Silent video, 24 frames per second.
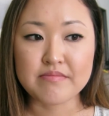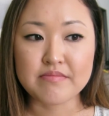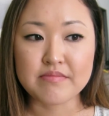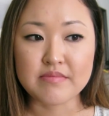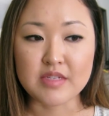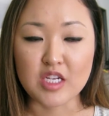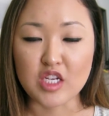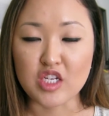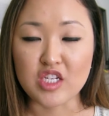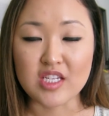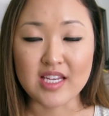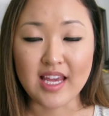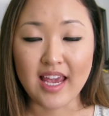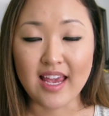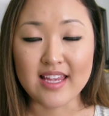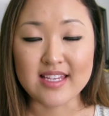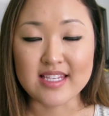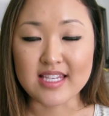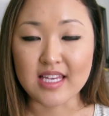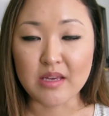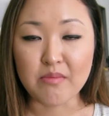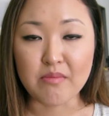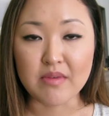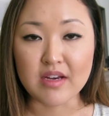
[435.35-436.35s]
you just can't
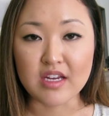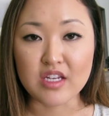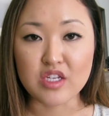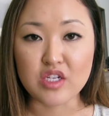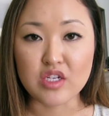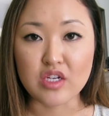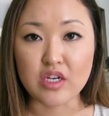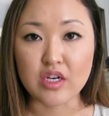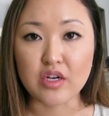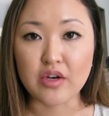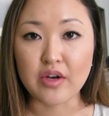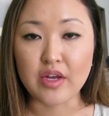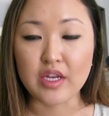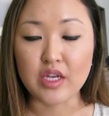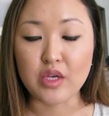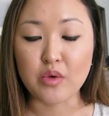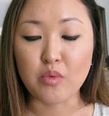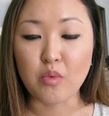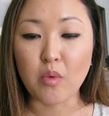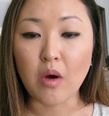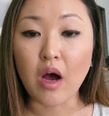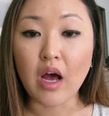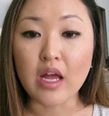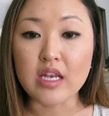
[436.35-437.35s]
see much, you know, and you
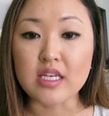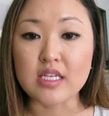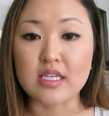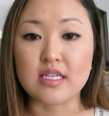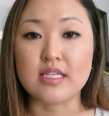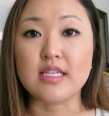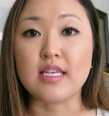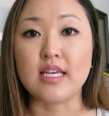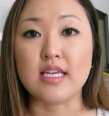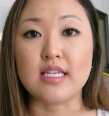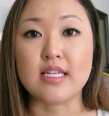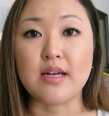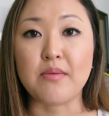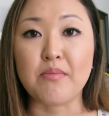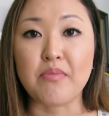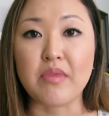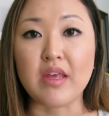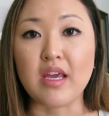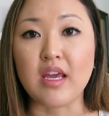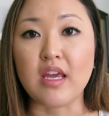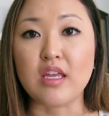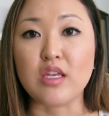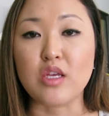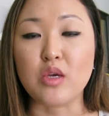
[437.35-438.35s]
want to see
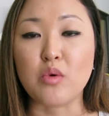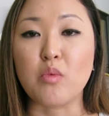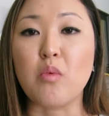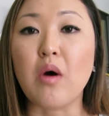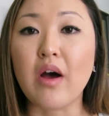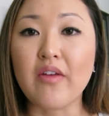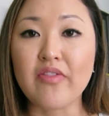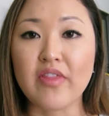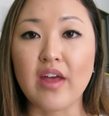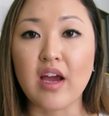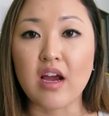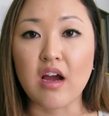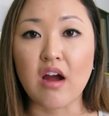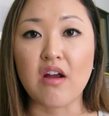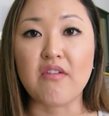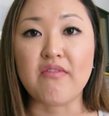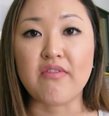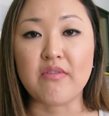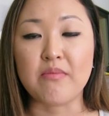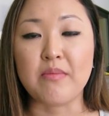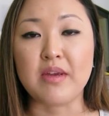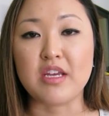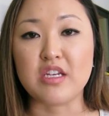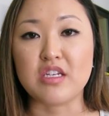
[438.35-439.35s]
something and you want that
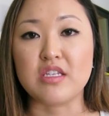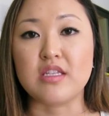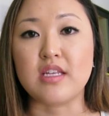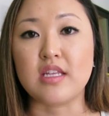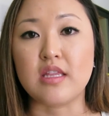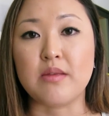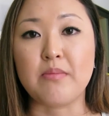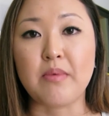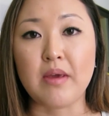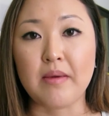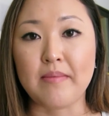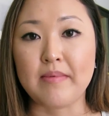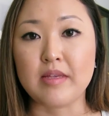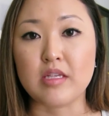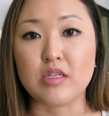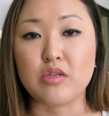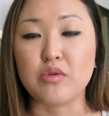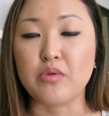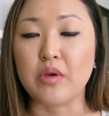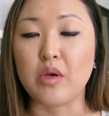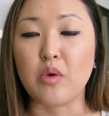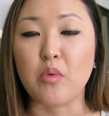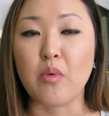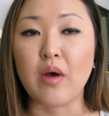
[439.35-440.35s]
confirmation that the baby's
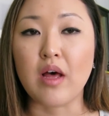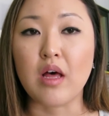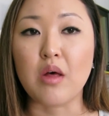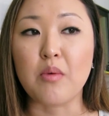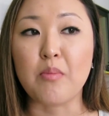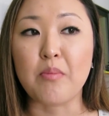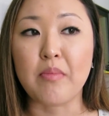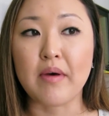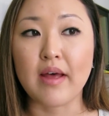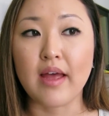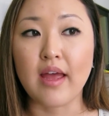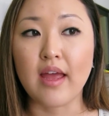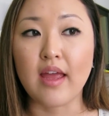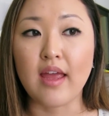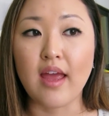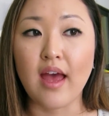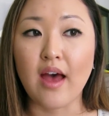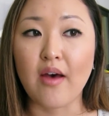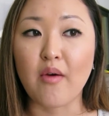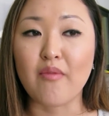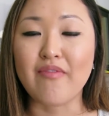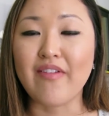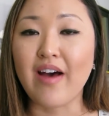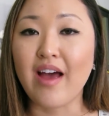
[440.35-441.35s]
doing well, but
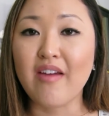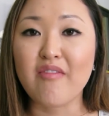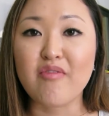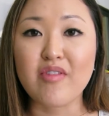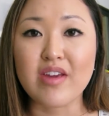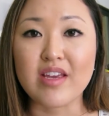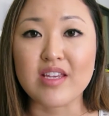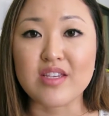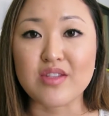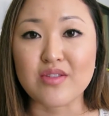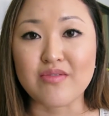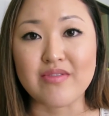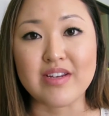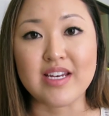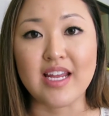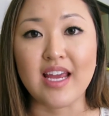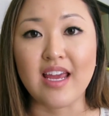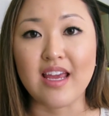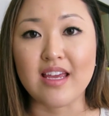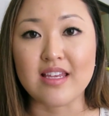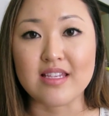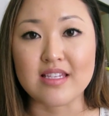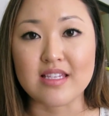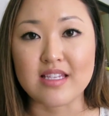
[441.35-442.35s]
at 5 weeks 3
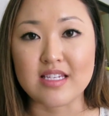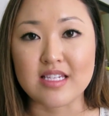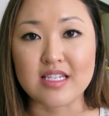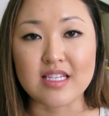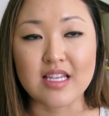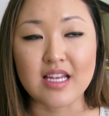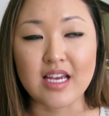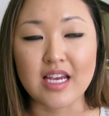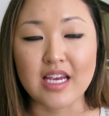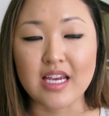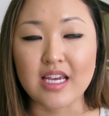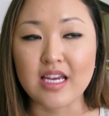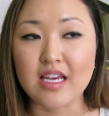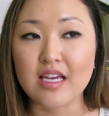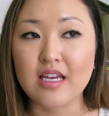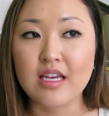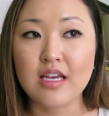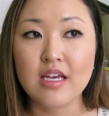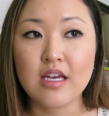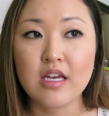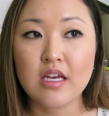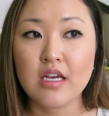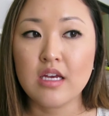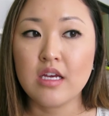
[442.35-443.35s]
days, it's like
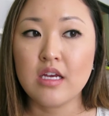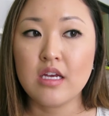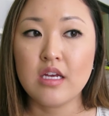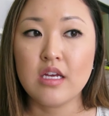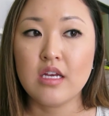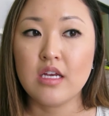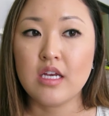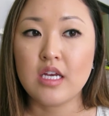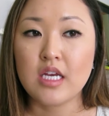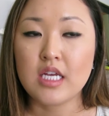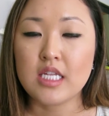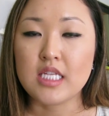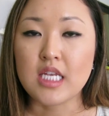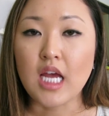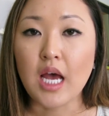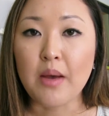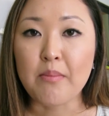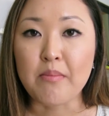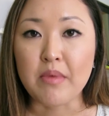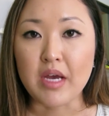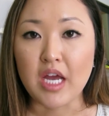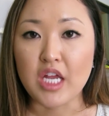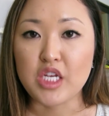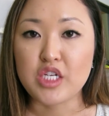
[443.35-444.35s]
not
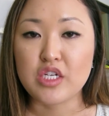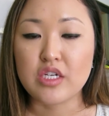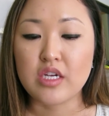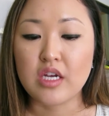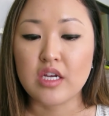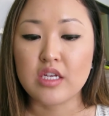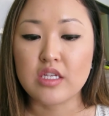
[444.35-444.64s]
much.